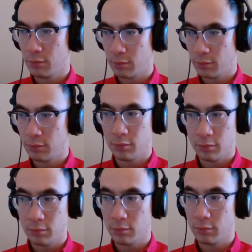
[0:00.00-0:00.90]

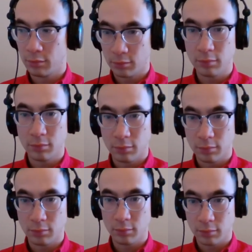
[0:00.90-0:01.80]

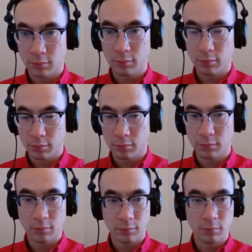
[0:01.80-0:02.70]

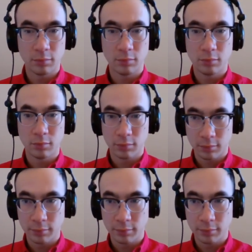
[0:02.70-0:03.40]
(not speaking)